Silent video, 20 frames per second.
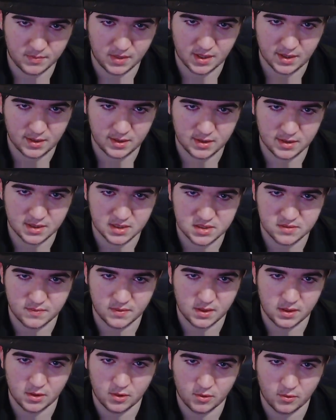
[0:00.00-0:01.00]
making this
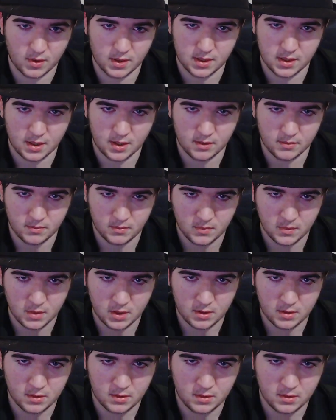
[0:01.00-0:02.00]
video right now
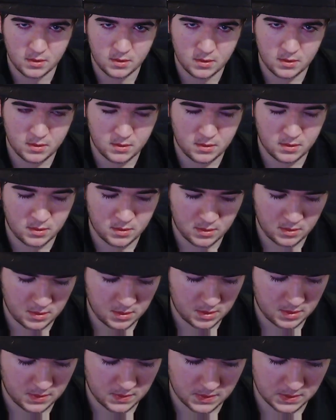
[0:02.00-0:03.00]

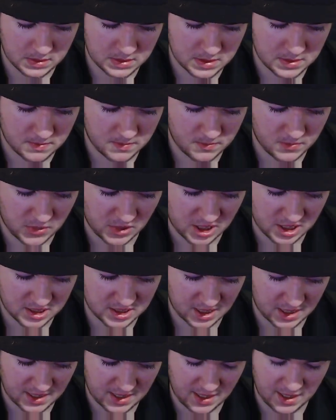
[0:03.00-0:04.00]
is because
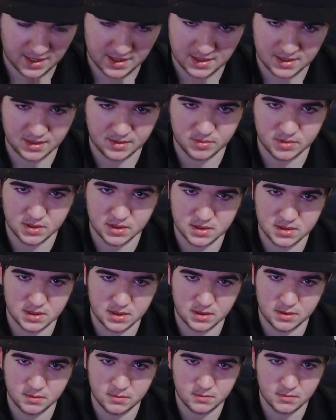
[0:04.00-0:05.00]
I can't keep this
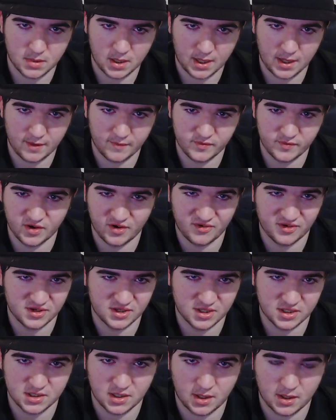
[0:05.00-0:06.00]
in. I have no one
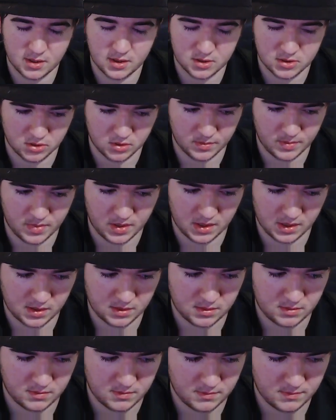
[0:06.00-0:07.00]
to talk to about
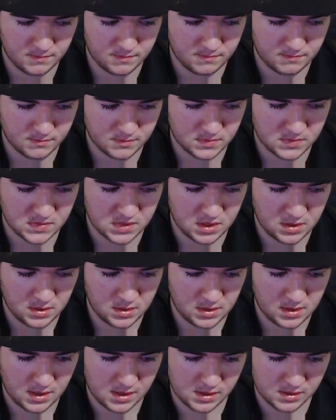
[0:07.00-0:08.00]
it.
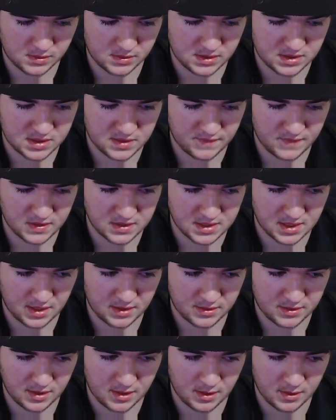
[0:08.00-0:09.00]
At least if it's
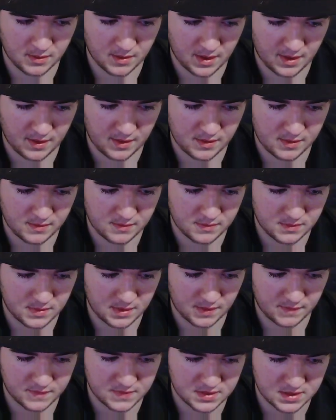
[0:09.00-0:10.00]
out there, I
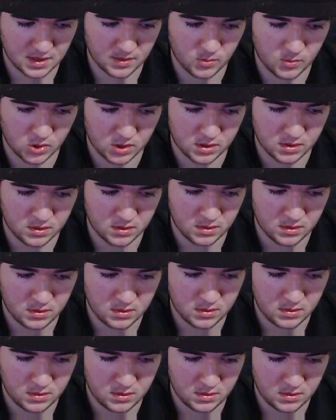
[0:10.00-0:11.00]
have someone
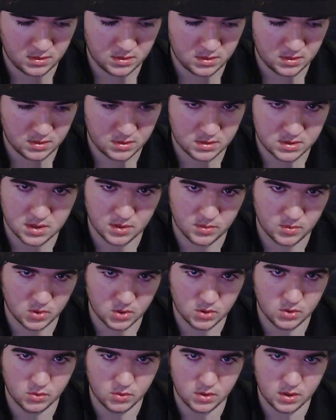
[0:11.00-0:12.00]

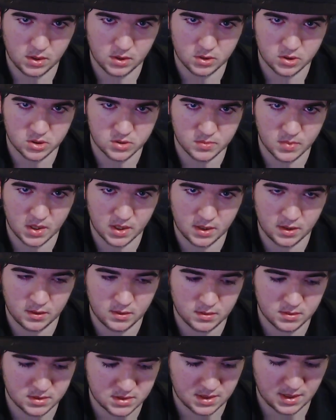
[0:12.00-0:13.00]
who hears my
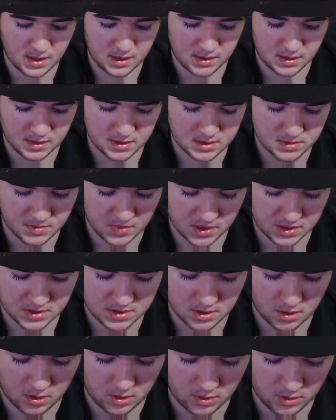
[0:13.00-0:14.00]
sadness, my
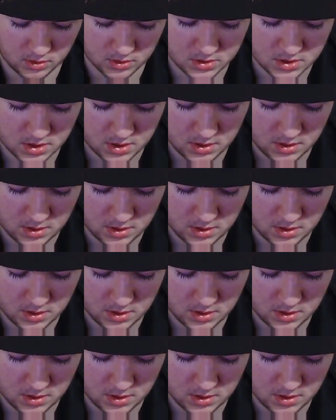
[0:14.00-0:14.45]
sorrows,